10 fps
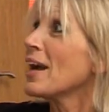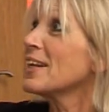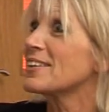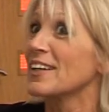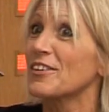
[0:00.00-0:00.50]

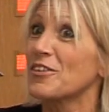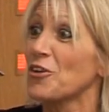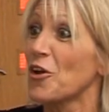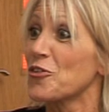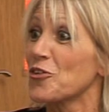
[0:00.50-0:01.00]
mine did, you
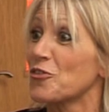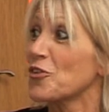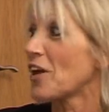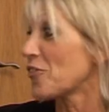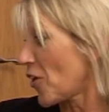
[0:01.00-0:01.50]
know, sort of a
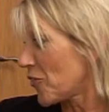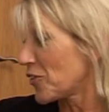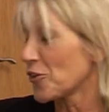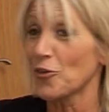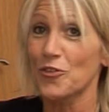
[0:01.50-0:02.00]
few days
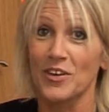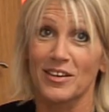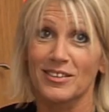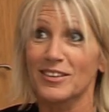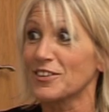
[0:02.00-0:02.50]
after yours did,
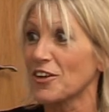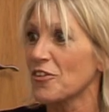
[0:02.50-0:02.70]
and da da da.